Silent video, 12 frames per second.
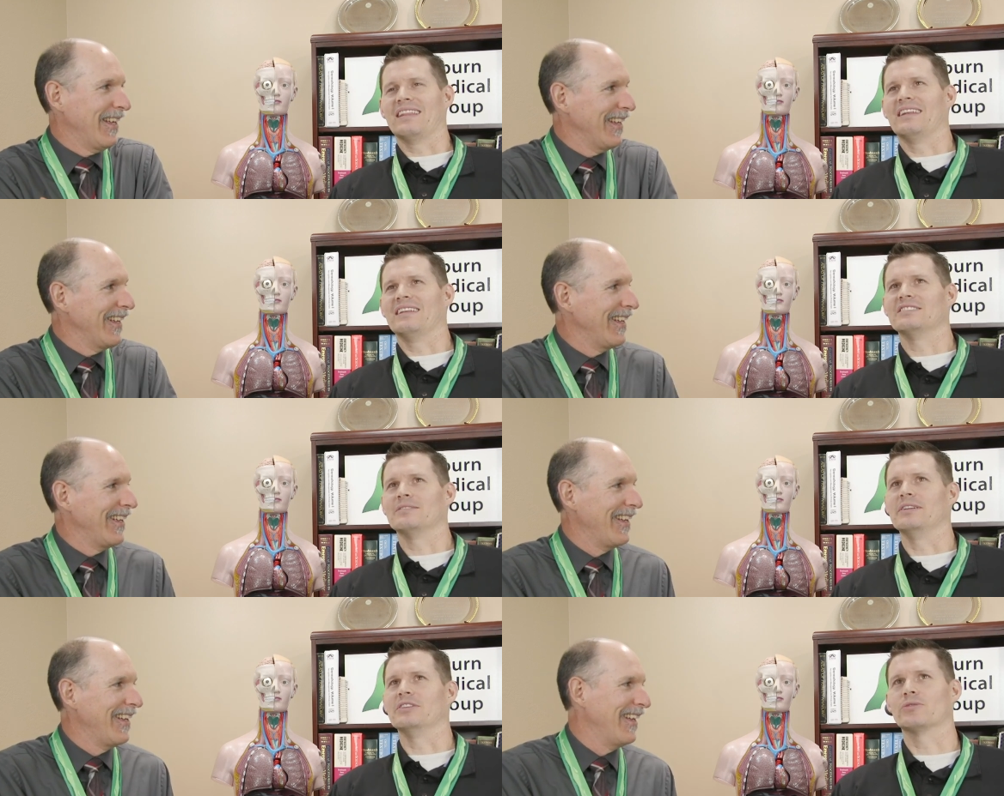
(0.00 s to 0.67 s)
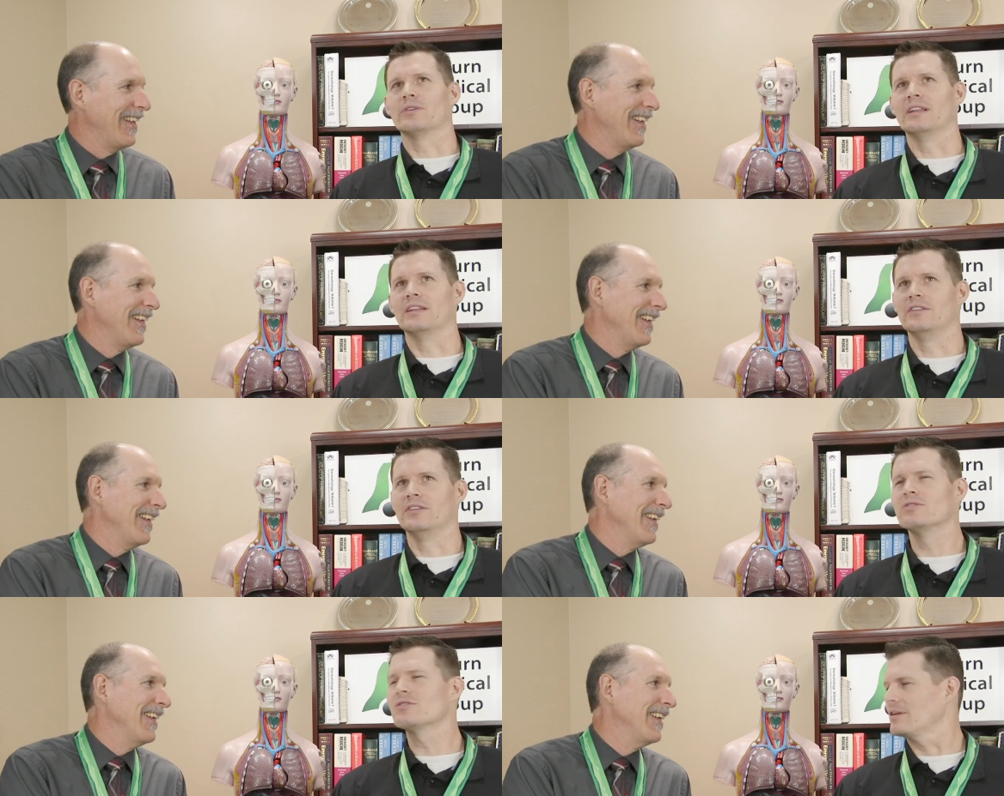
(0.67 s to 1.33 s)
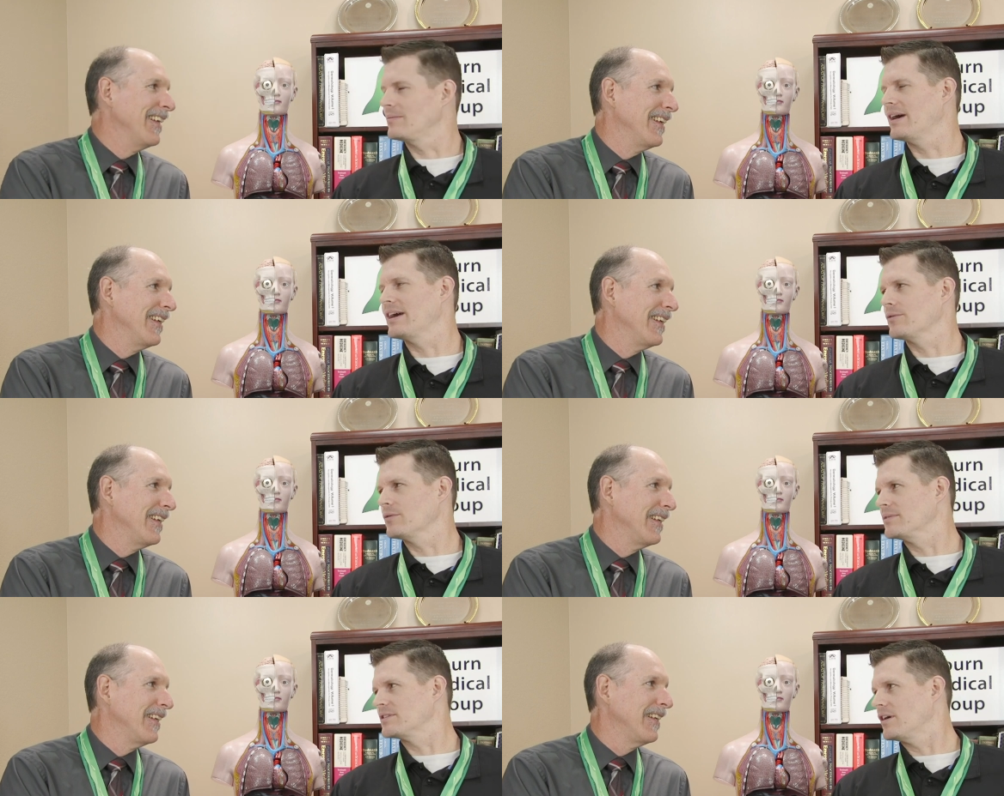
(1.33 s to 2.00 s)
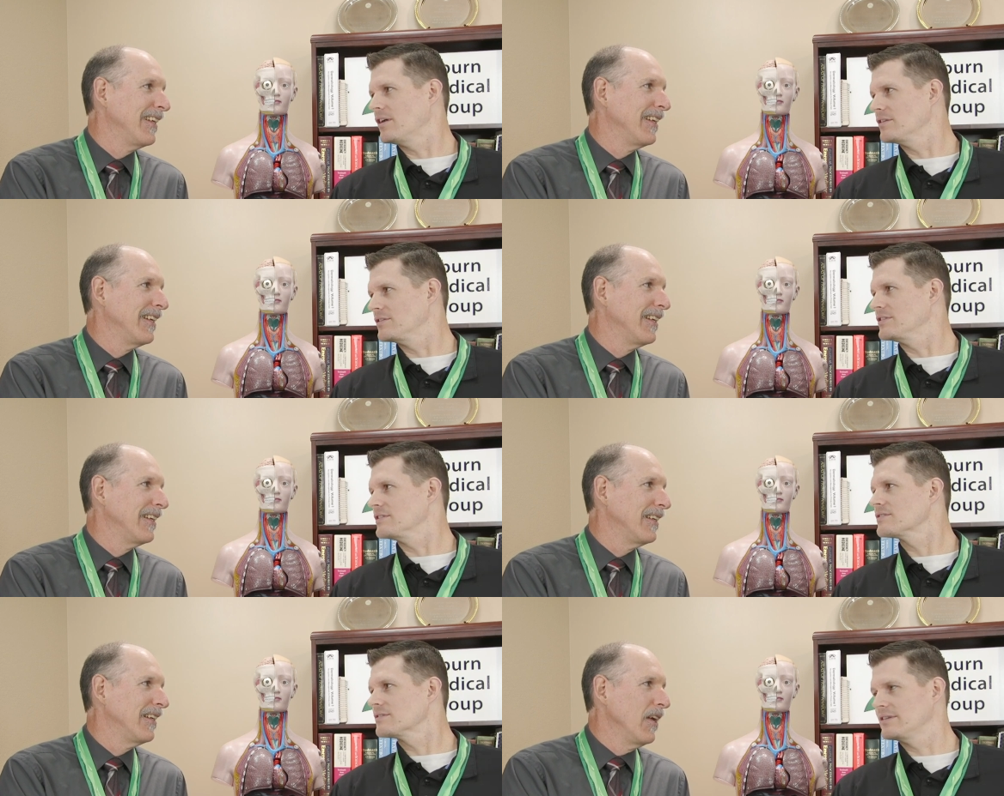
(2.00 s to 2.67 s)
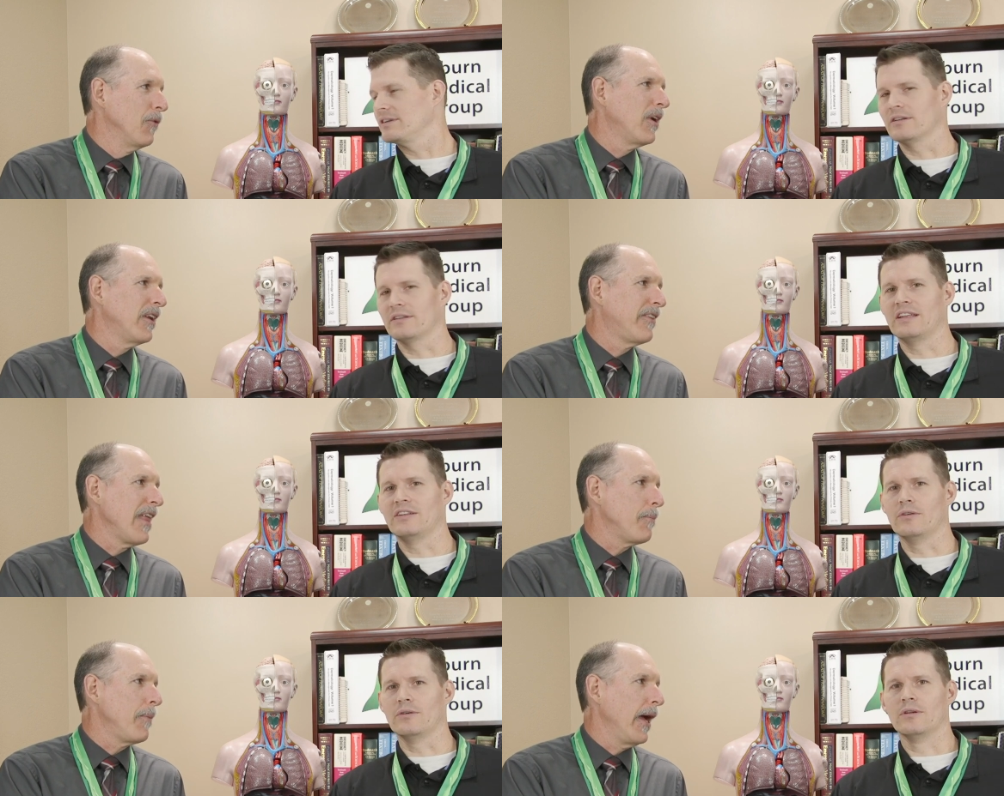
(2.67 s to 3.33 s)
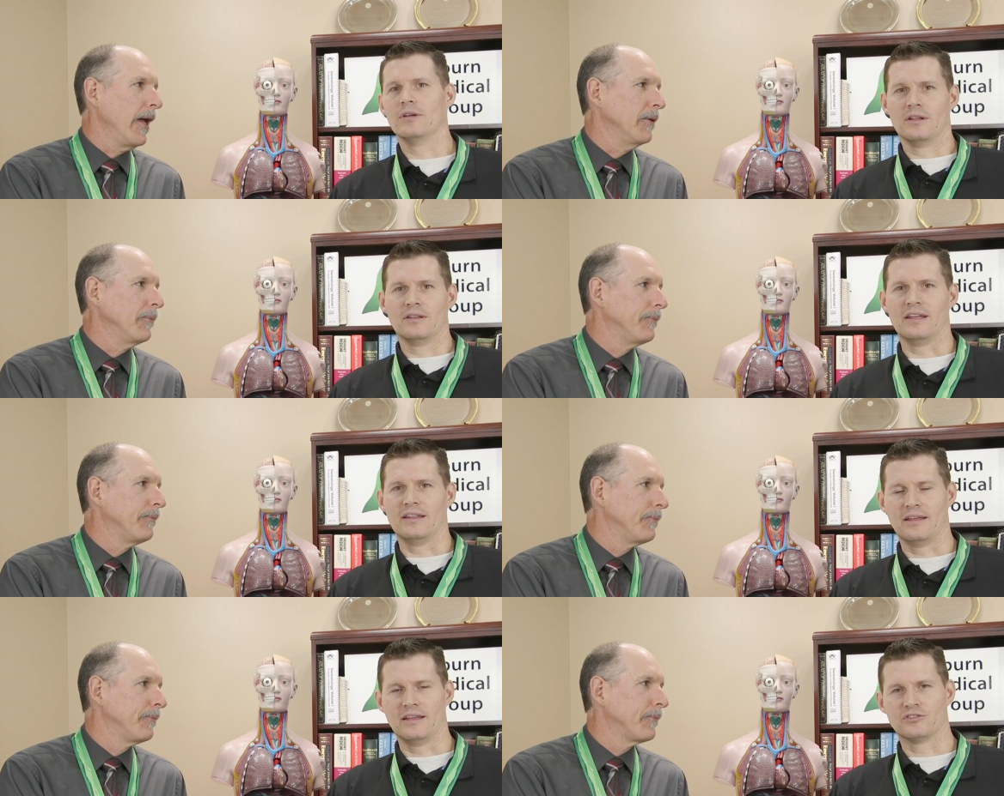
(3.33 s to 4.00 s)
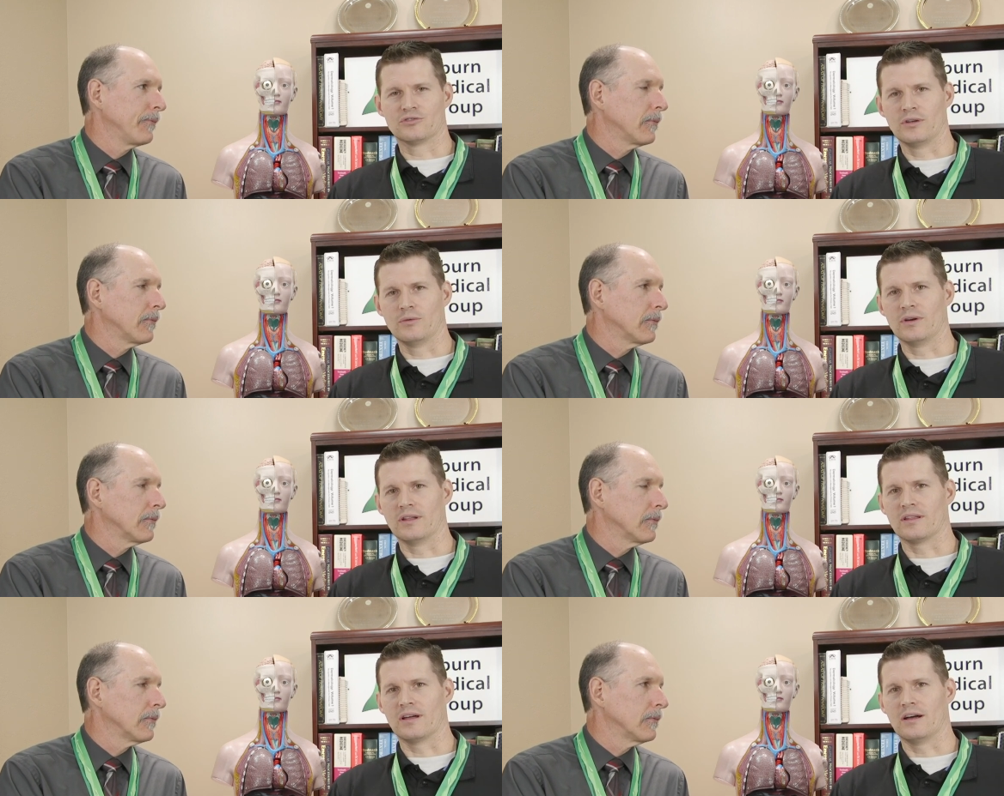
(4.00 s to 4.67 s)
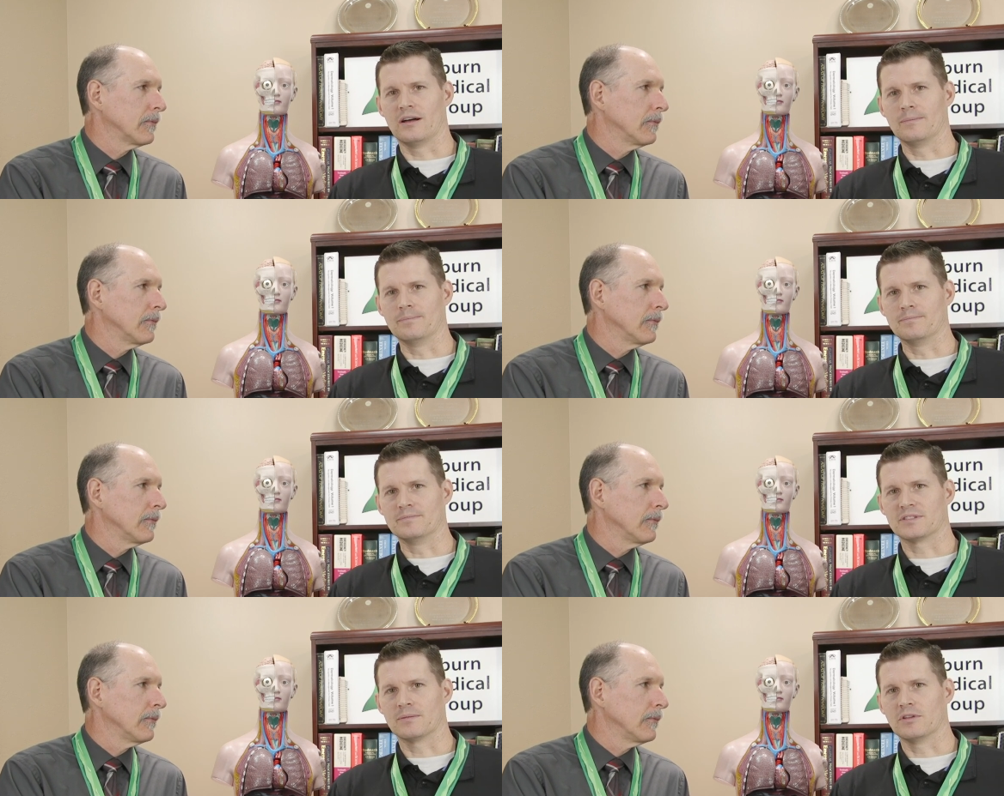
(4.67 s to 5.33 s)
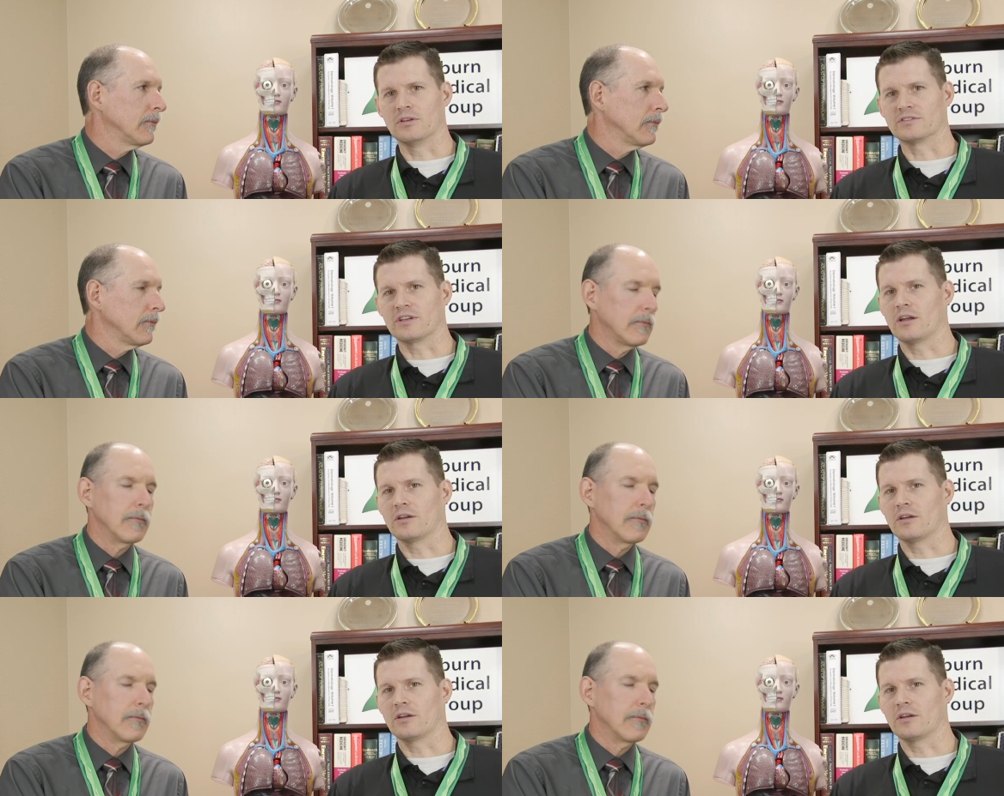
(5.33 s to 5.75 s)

Speaker 1: that needs to be treated usually by a rheumatologist. You know, when it's bad. They treat with some of those